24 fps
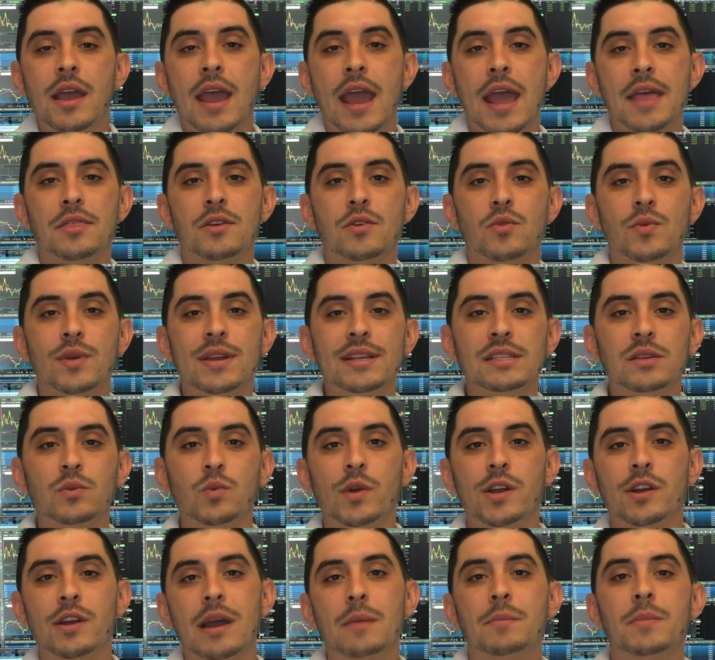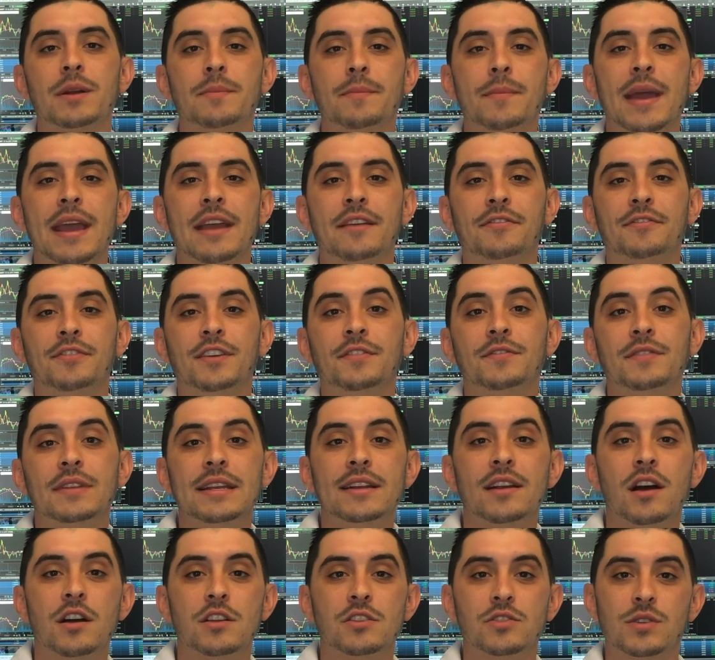and the reason we were able to make
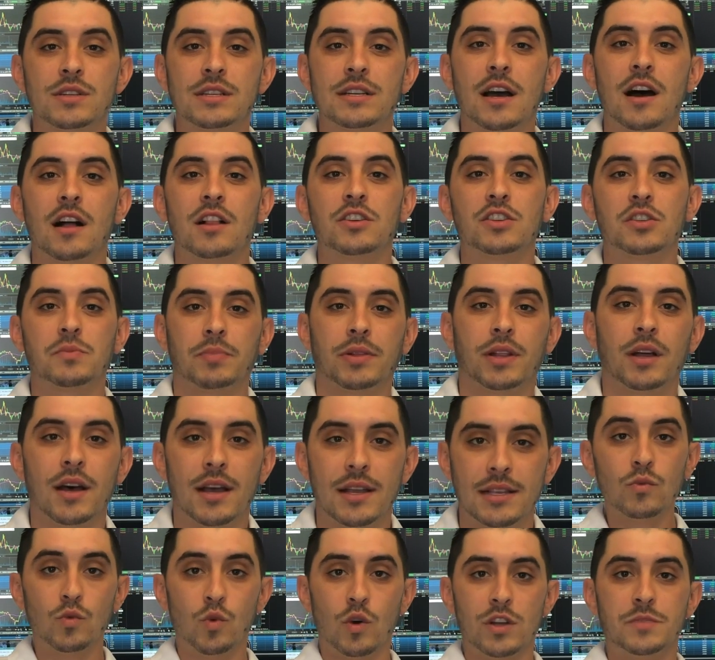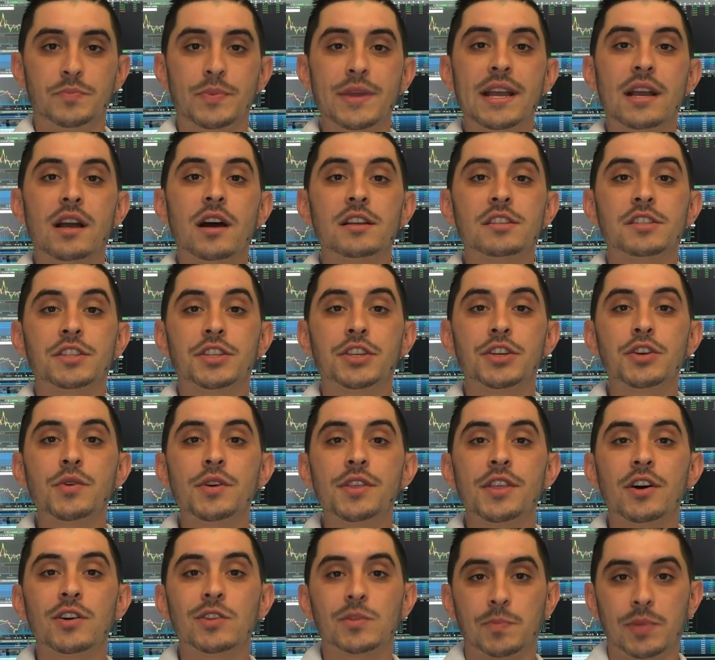$1,500 plus was because 2 of
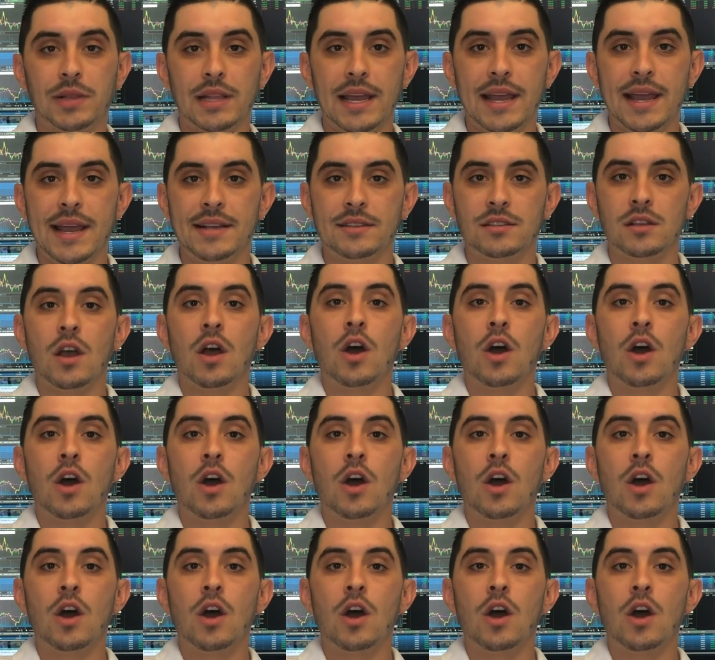those plays